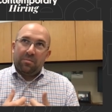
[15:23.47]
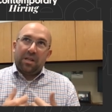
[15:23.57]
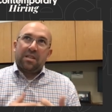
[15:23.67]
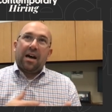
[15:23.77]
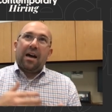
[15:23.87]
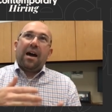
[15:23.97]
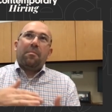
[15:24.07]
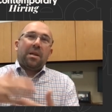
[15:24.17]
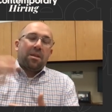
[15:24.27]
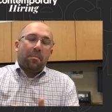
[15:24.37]
at
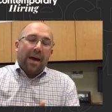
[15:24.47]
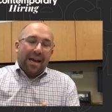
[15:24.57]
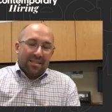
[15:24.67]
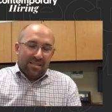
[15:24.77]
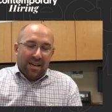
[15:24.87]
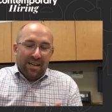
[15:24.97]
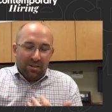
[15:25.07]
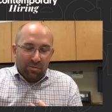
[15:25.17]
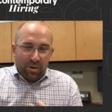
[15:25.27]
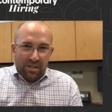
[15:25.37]
the backside
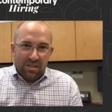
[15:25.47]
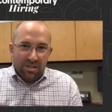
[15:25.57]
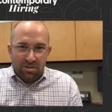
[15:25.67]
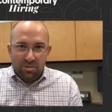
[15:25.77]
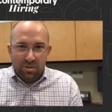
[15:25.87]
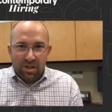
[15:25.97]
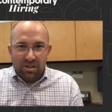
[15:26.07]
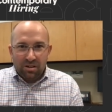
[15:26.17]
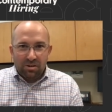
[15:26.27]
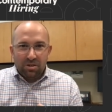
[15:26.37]
of raising two
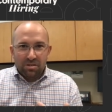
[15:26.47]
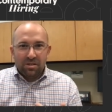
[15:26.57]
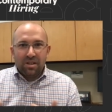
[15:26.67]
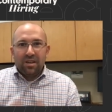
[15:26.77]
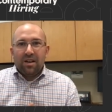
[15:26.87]
young girls.